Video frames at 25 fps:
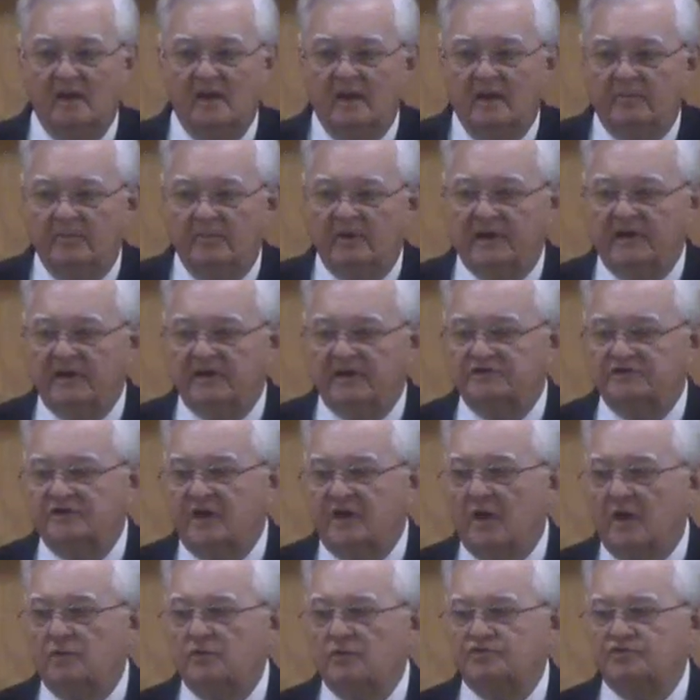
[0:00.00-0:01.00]
But it
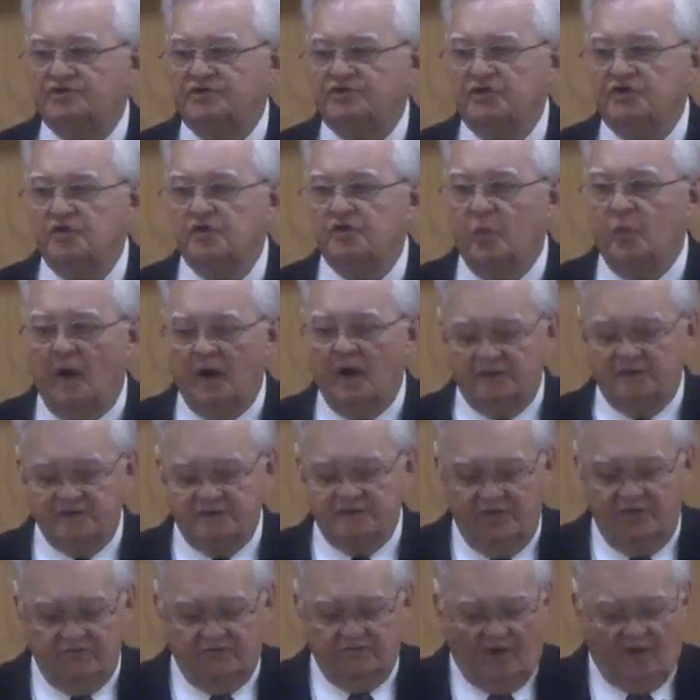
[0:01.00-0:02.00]
shows you what is
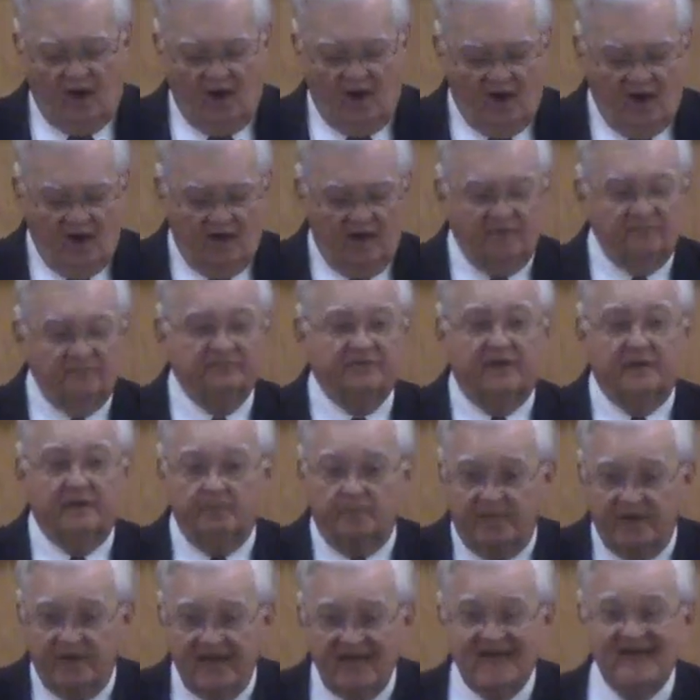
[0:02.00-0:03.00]
involved in
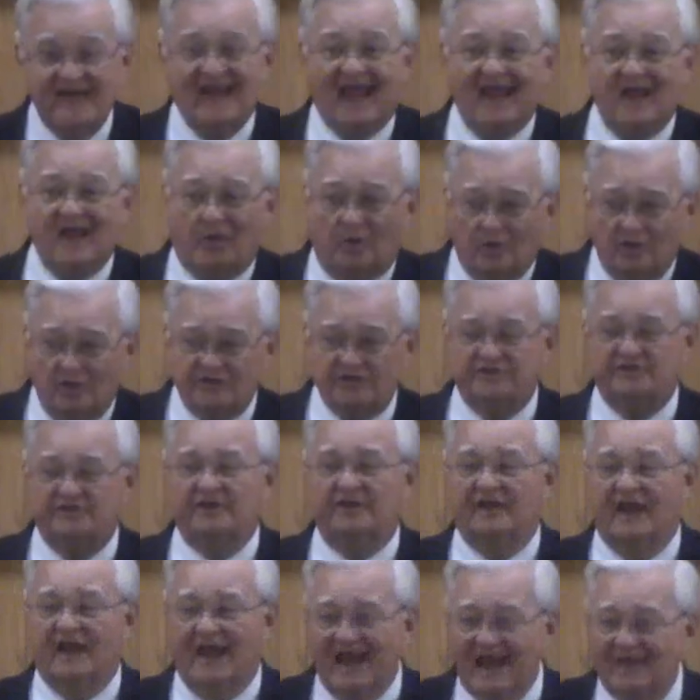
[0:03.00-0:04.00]
being a
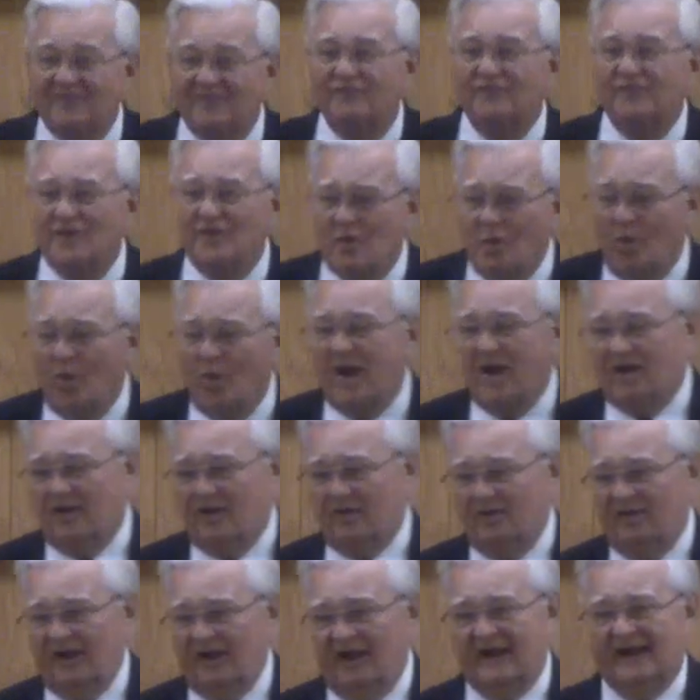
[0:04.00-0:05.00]
Christian everywhere
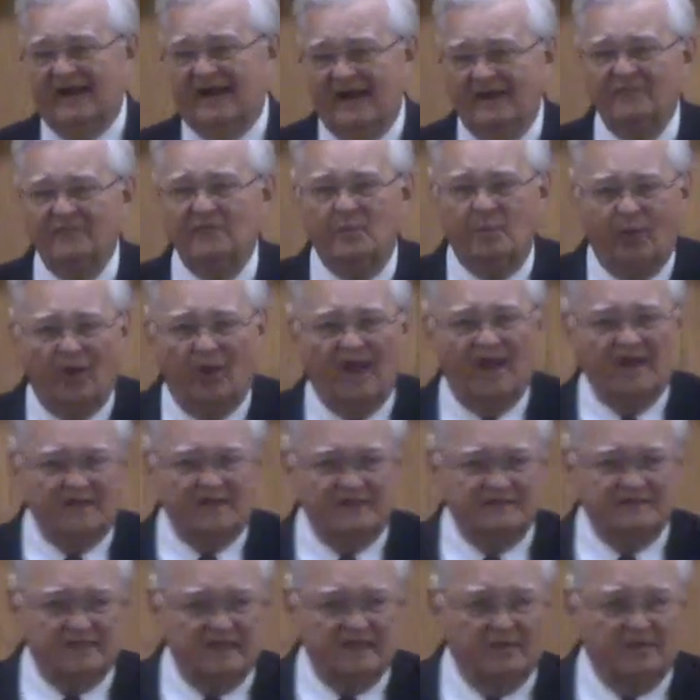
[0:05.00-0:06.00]
and in every
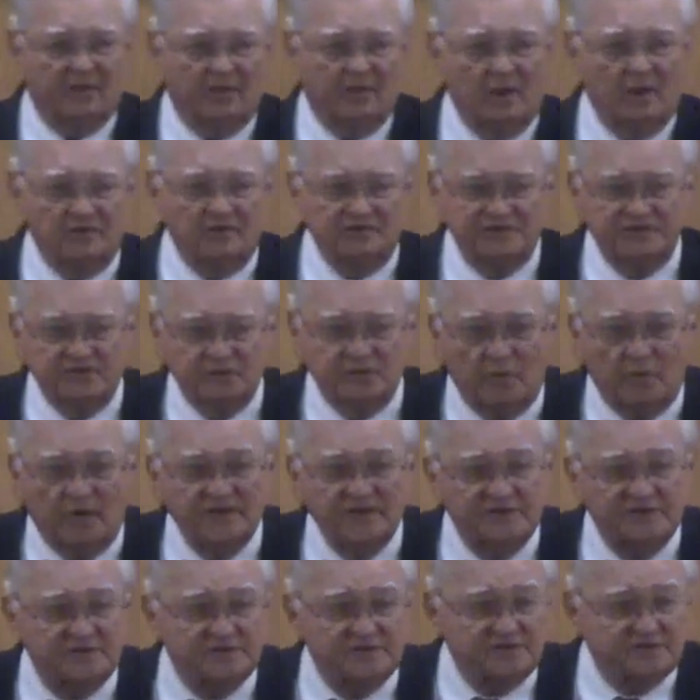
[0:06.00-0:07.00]
place, under all
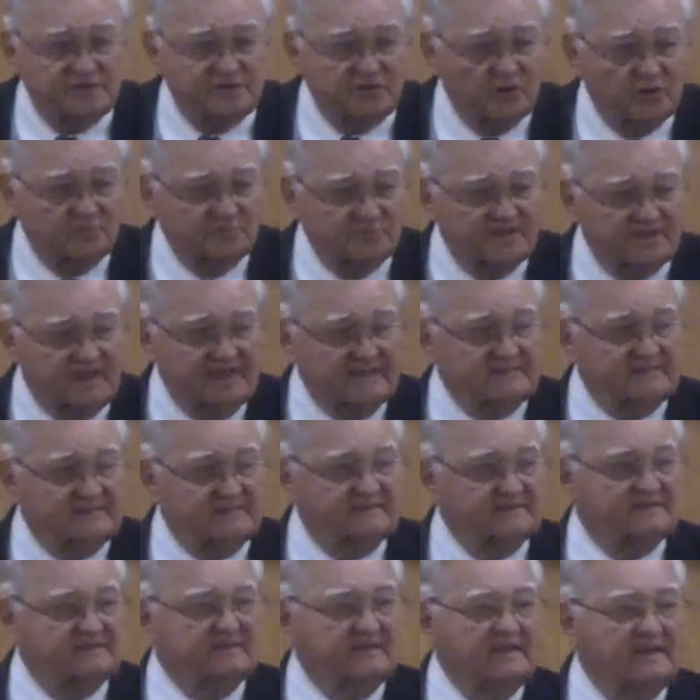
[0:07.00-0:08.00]
situations and
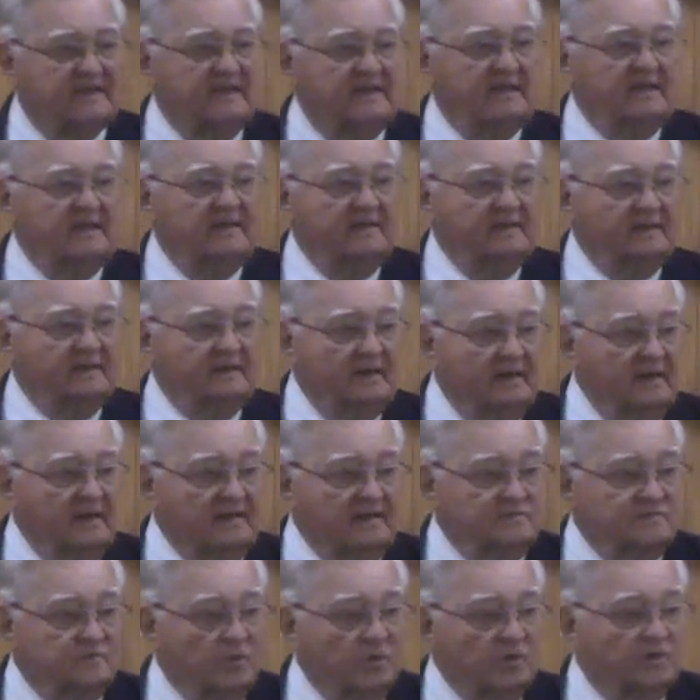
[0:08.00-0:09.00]
circumstances, that
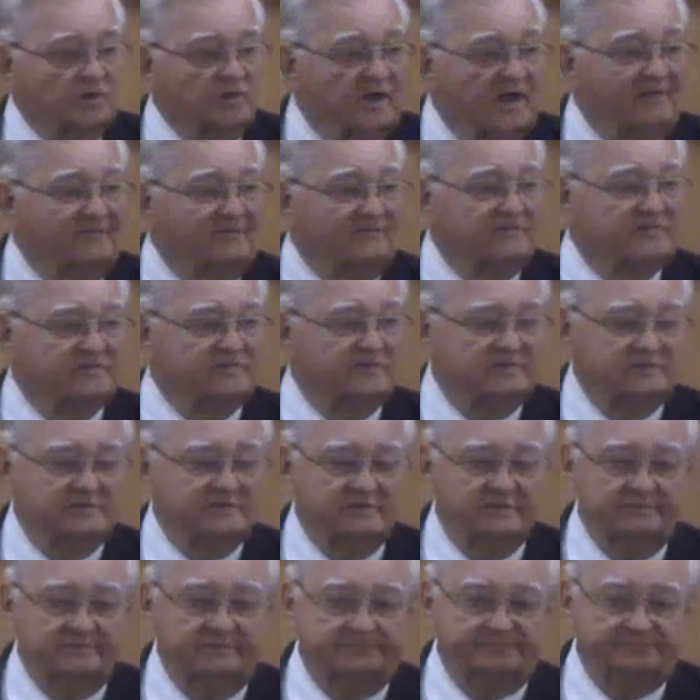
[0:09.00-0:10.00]
God's Word governs us.
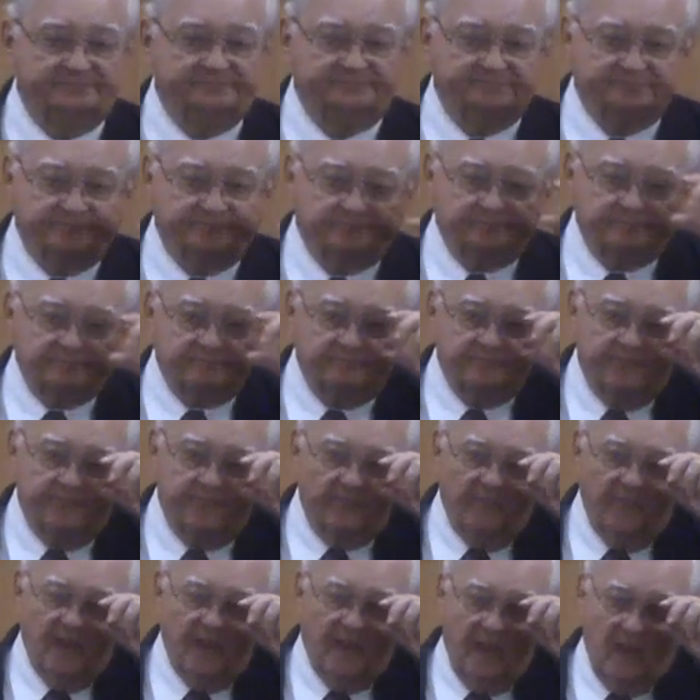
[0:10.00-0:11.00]

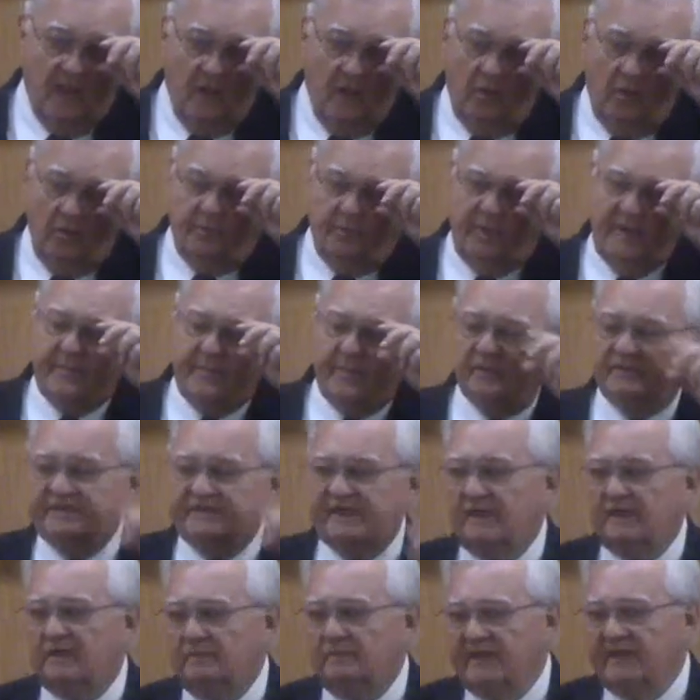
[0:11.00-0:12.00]
When people
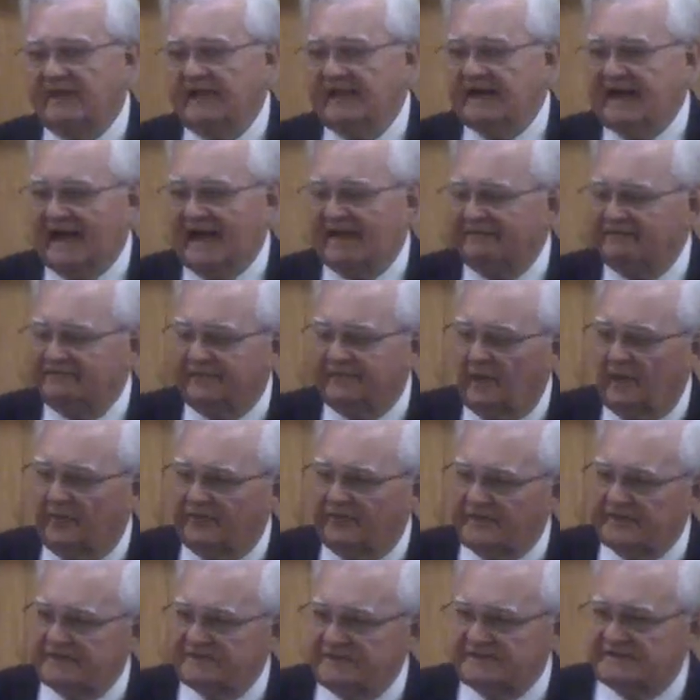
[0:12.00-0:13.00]
tell me, and I've thought
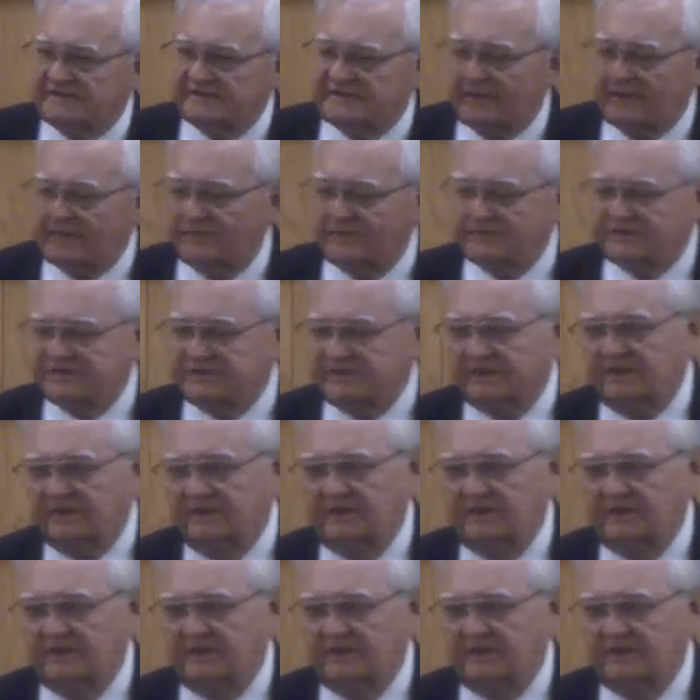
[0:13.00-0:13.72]
this since I was a,